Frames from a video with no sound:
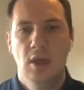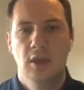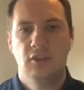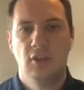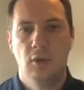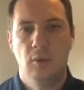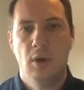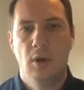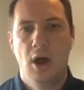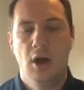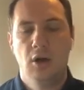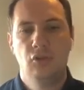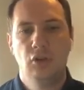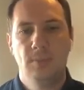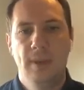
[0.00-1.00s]
So
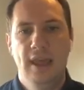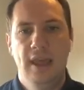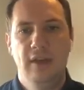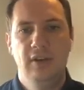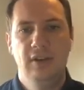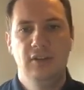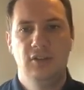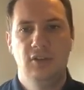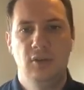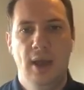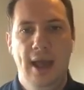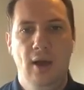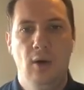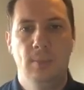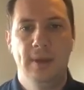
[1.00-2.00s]
our job here is to
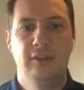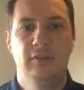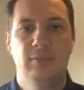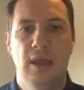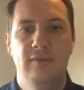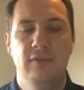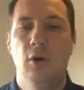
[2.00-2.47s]
help explain